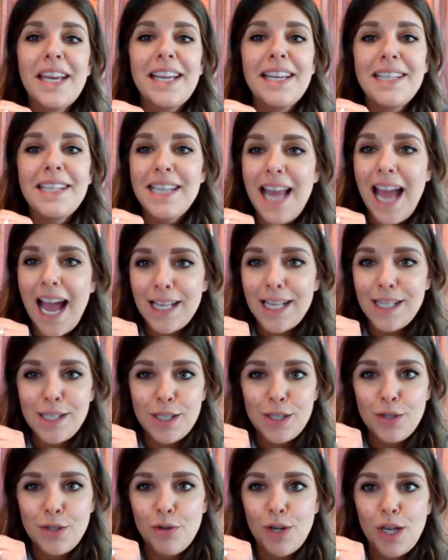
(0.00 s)

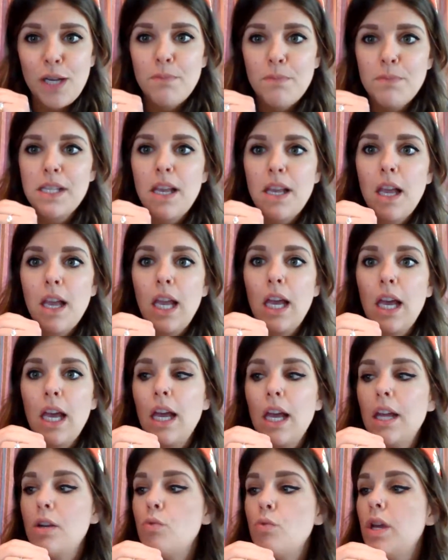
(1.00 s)
NASA trips,
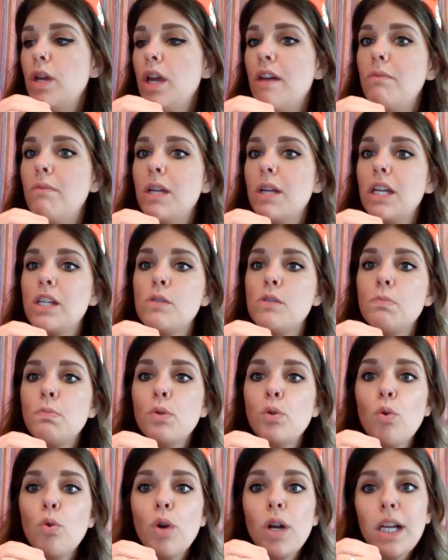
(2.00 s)
and we have been
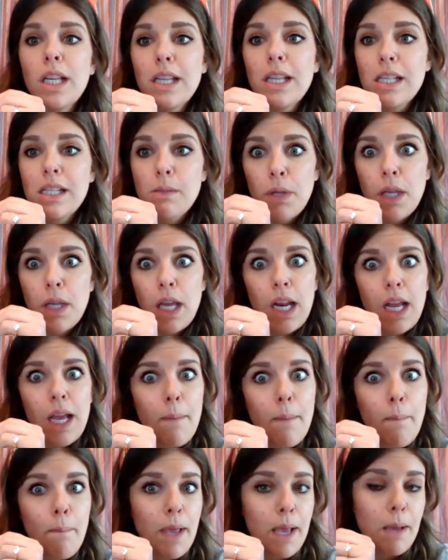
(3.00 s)
exploring this
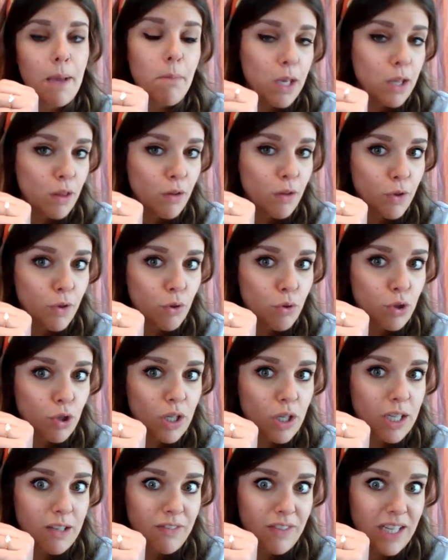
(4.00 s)
planet, maybe in the future
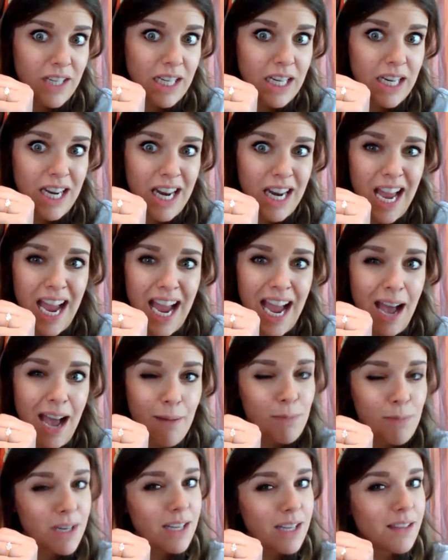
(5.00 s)
even
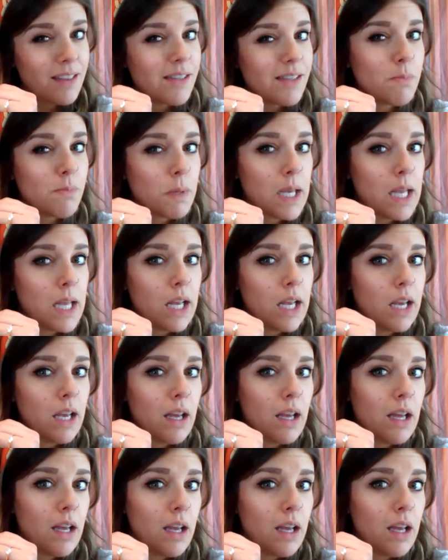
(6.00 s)
inhabiting this planet.